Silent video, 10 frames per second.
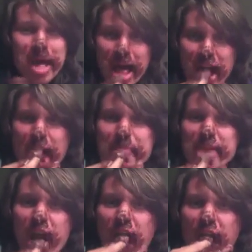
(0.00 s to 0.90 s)
Yeah, I mean,
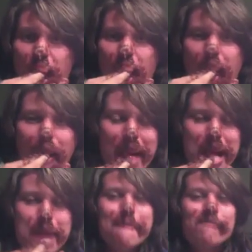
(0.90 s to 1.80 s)
I
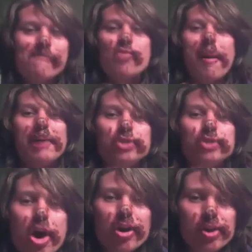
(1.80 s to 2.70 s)
have
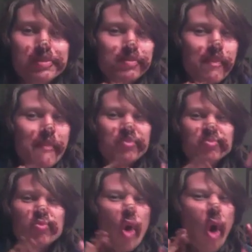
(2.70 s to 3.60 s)
chocolate
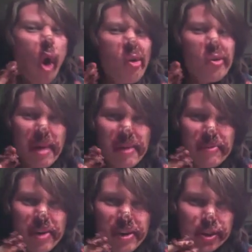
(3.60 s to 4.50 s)
all over my
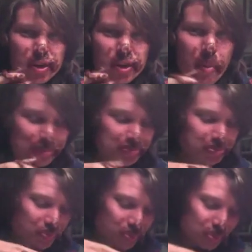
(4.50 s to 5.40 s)
face.
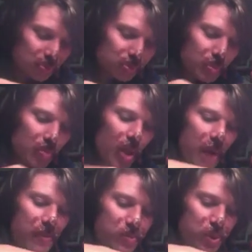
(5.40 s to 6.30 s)

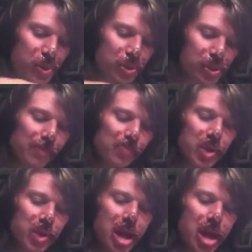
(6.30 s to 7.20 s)
I'm completely
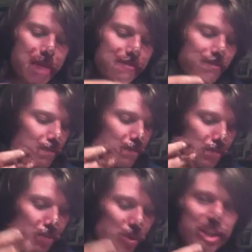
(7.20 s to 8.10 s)

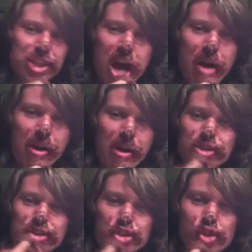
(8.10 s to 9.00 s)
blissed out in
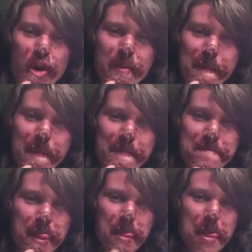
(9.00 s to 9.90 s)
enjoyment
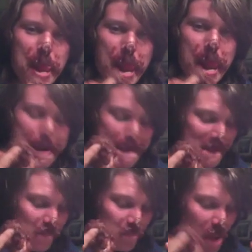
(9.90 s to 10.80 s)

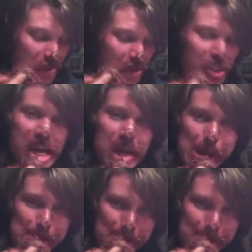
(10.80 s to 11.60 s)
of this cake.